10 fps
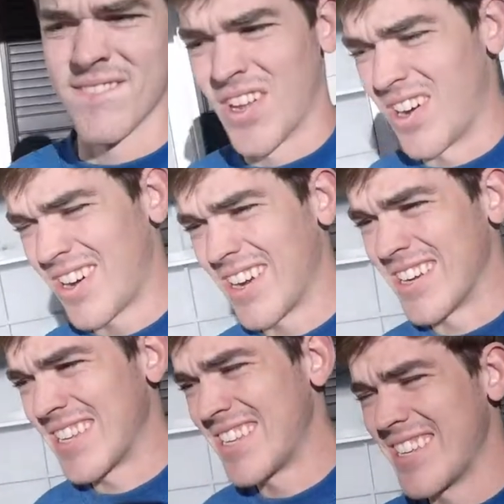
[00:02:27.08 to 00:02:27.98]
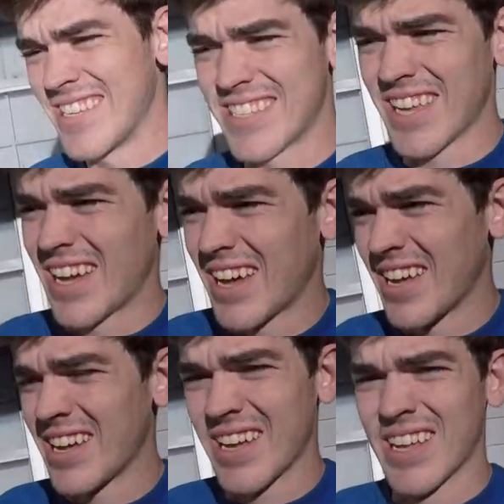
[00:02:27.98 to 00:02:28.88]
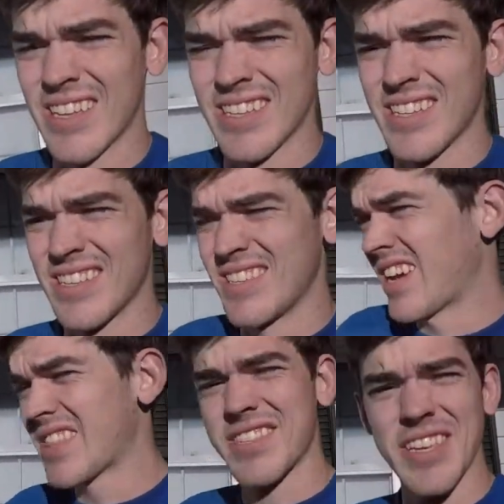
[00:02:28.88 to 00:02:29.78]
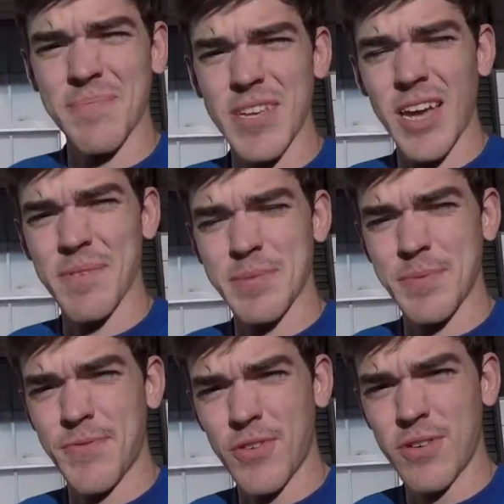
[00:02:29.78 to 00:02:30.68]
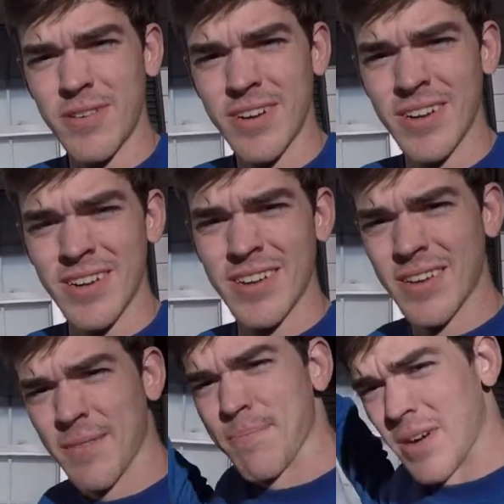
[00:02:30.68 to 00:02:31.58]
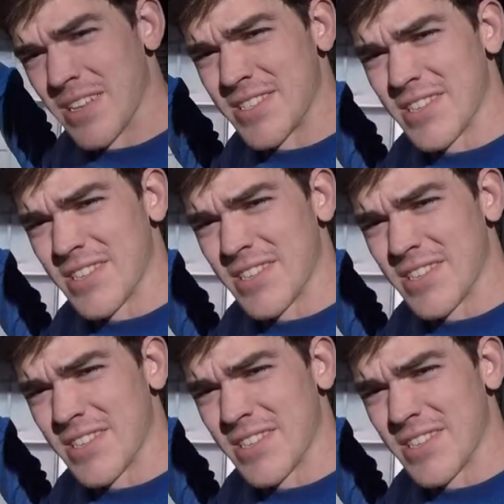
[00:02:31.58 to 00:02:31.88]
all right, it is not the same time as before, but it's